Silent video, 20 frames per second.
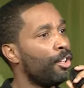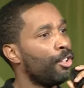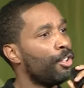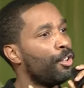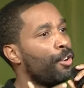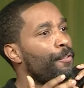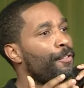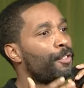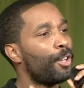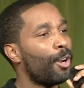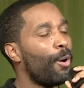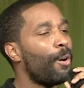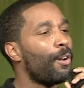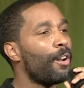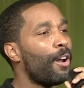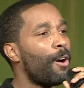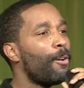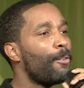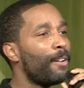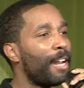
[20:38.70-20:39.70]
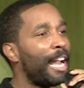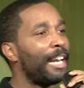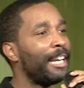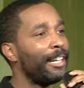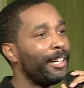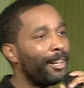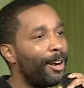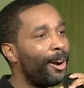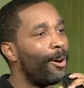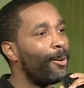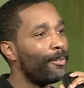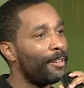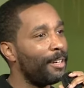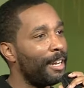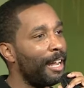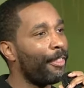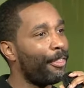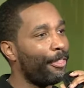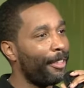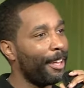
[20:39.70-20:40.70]
You've toiled all night and caught
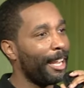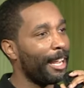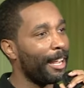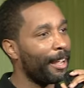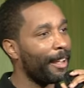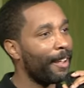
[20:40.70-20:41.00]
nothing.